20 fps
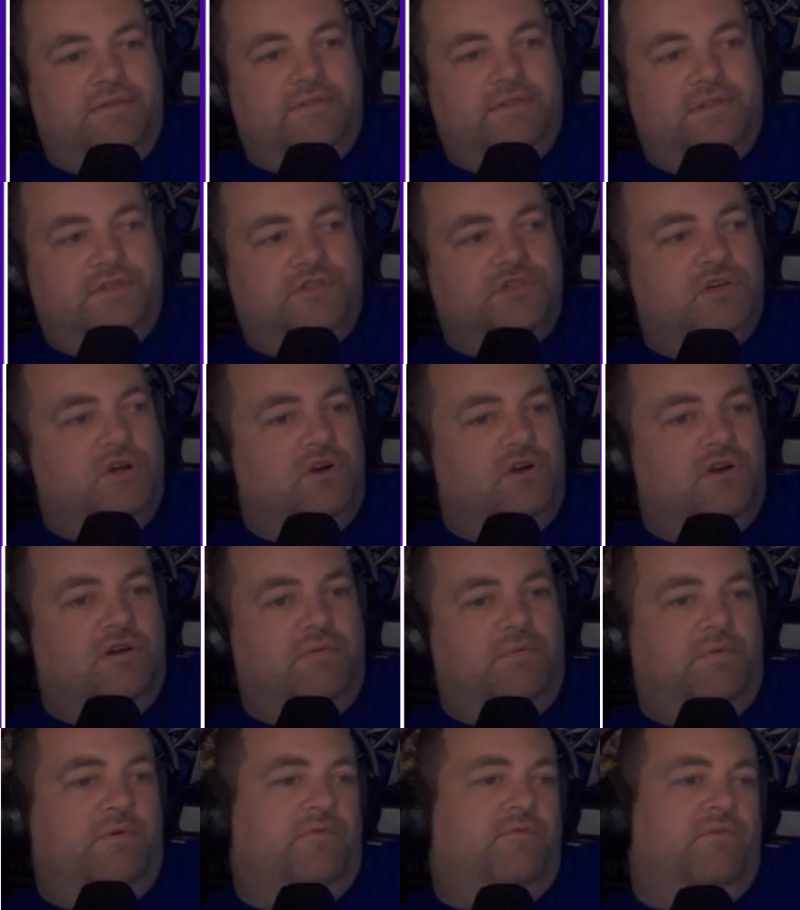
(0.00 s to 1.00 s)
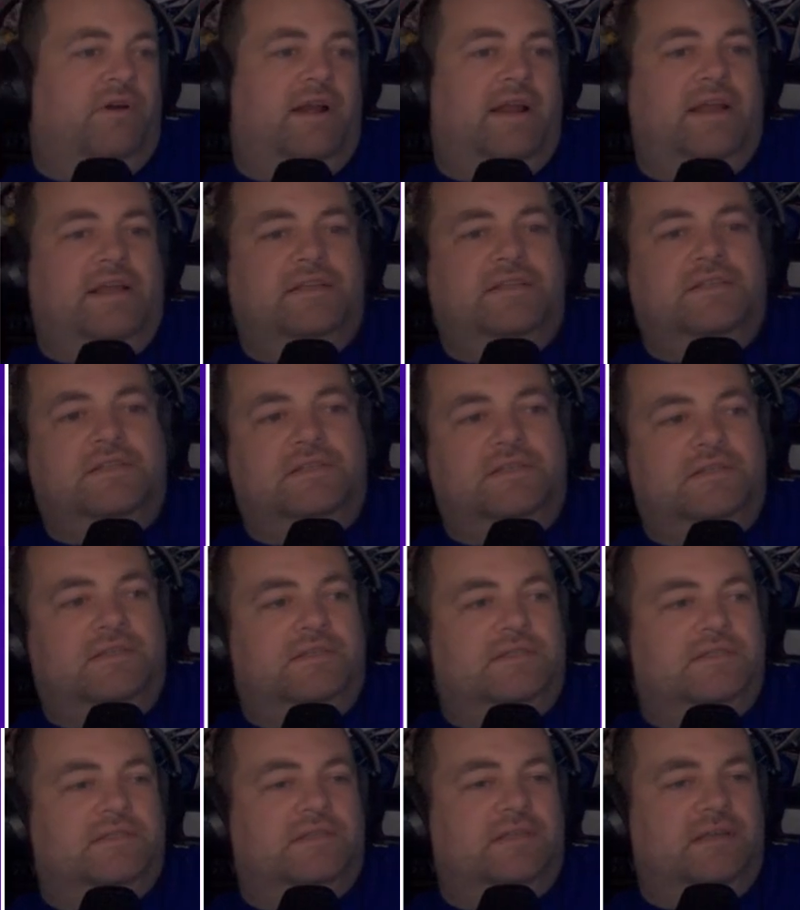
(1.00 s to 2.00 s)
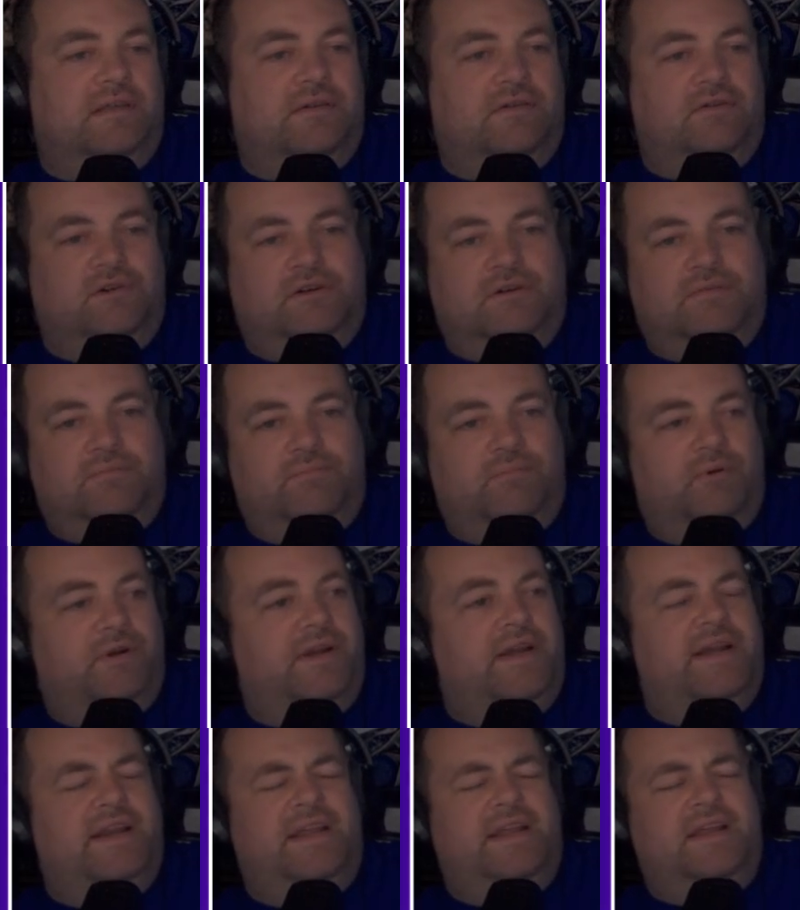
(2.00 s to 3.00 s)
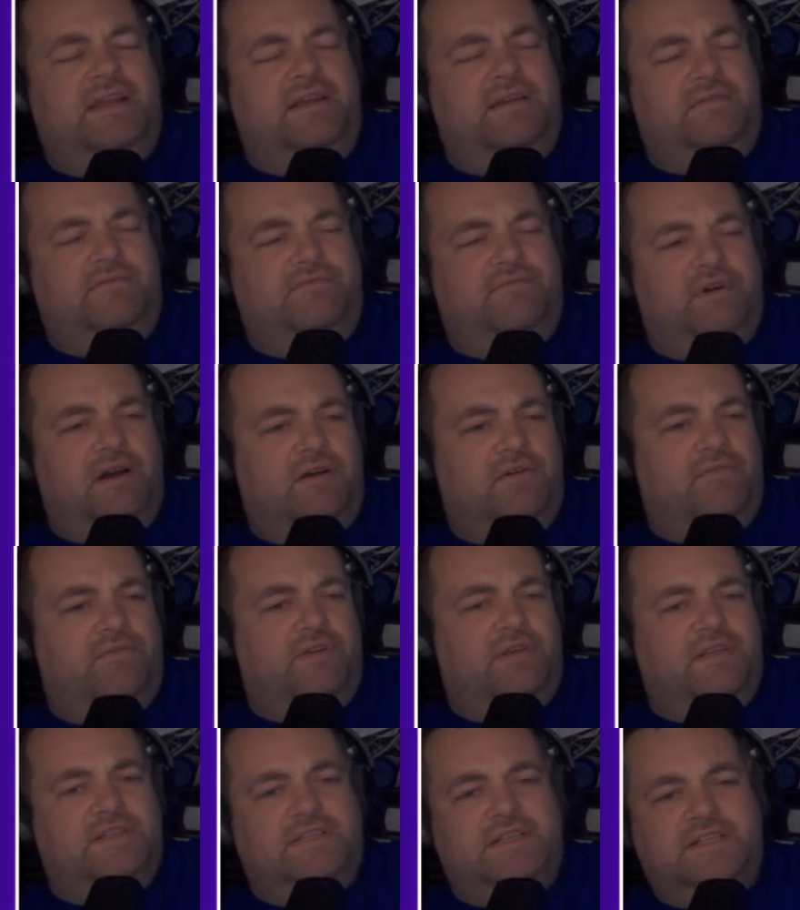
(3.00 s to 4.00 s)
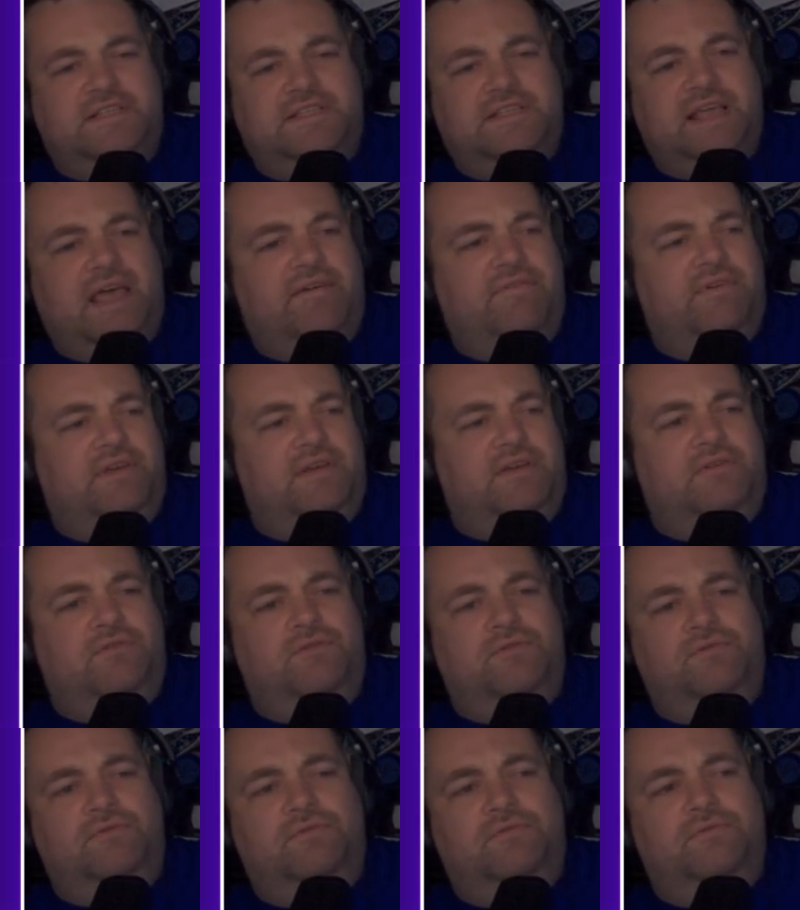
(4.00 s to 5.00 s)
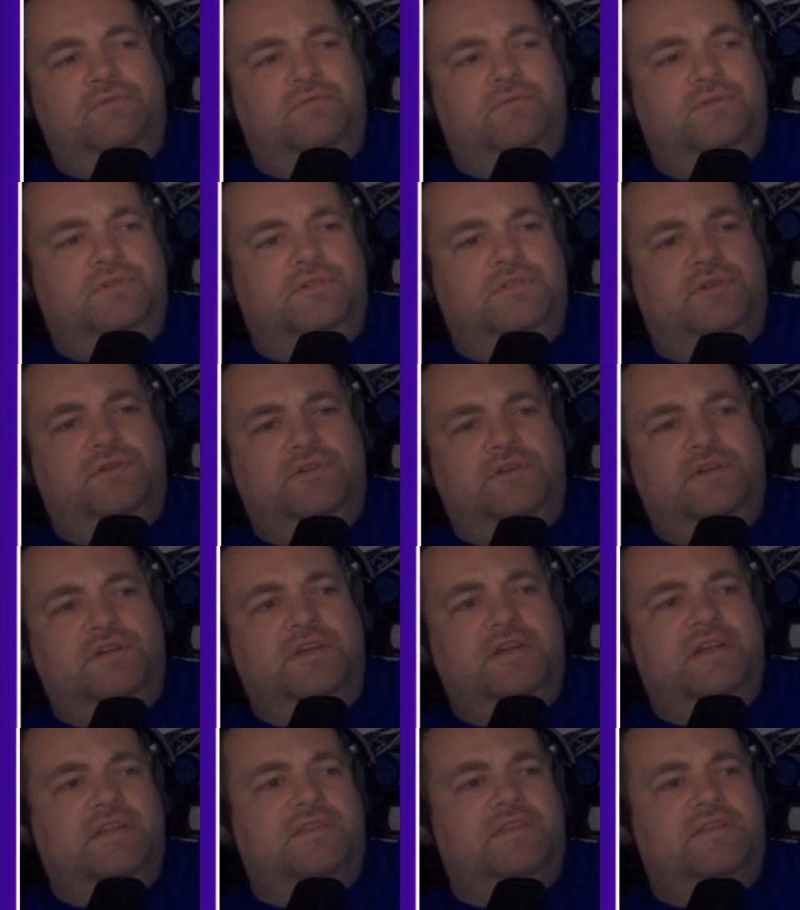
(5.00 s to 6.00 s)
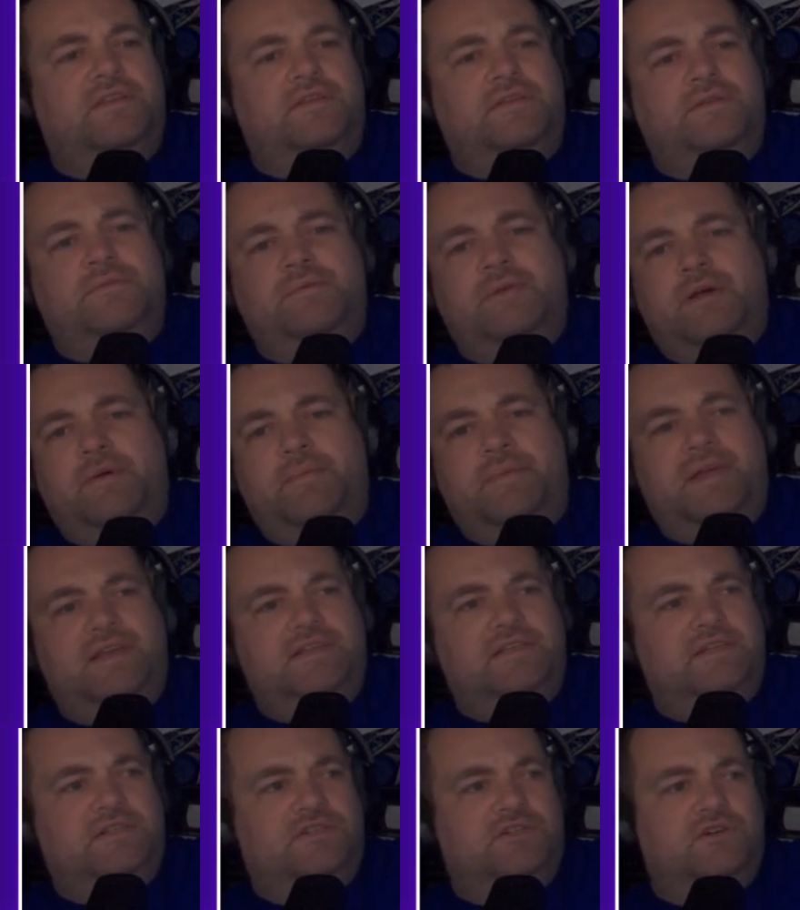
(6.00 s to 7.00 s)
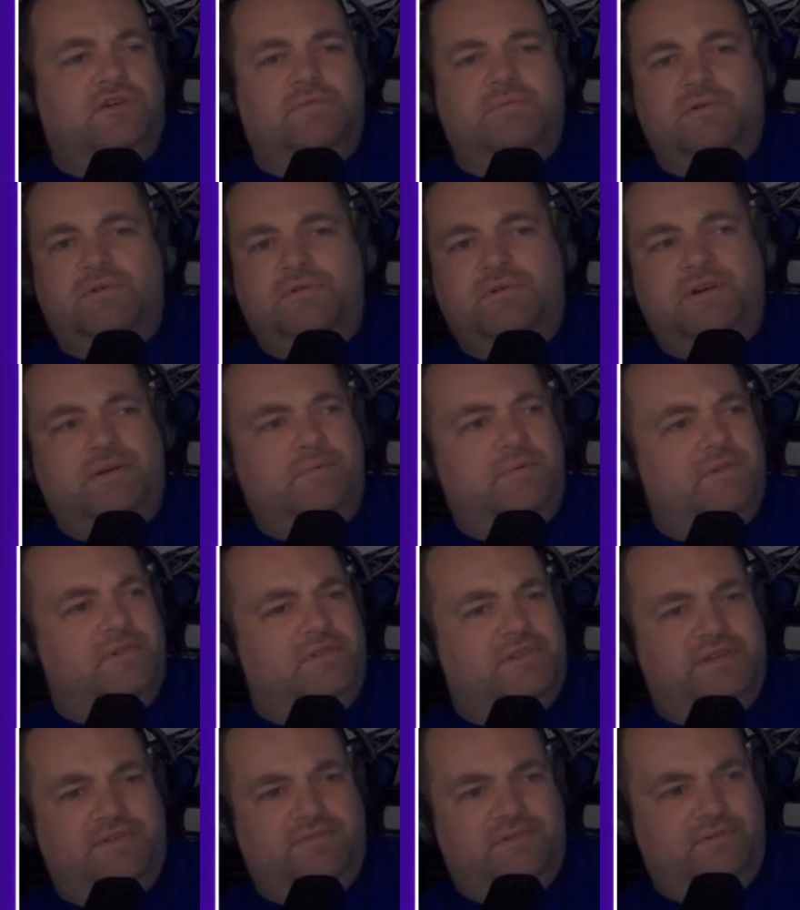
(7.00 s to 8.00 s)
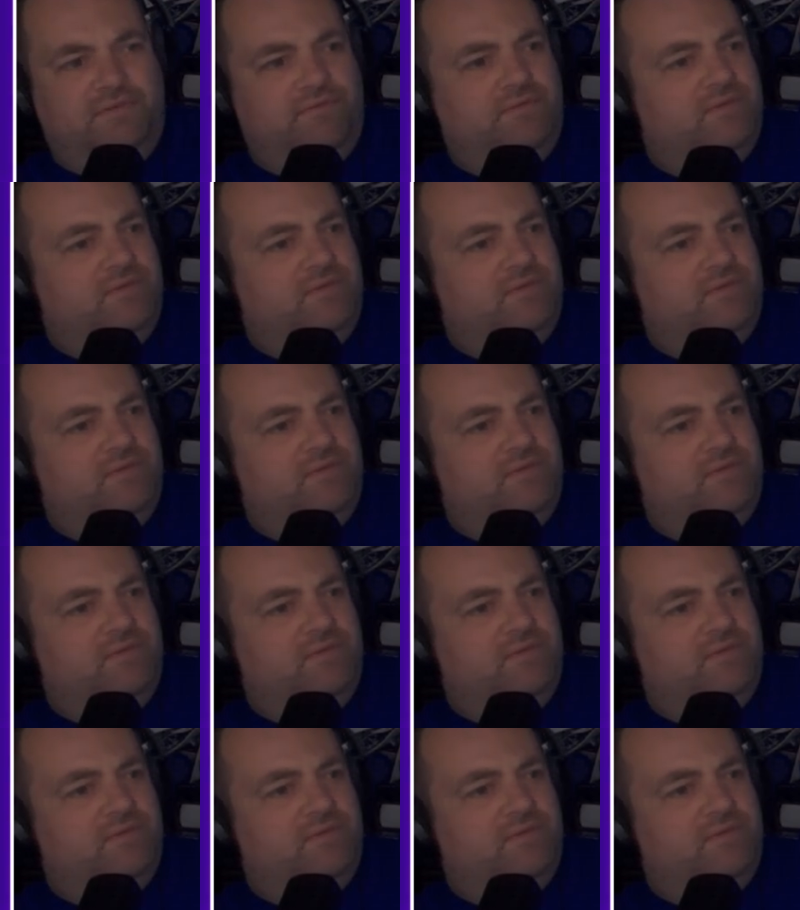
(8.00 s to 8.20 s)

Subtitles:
the Chocobo race or breeding in Final Fantasy VII, so you could get the amazing Chocobo, and I believe it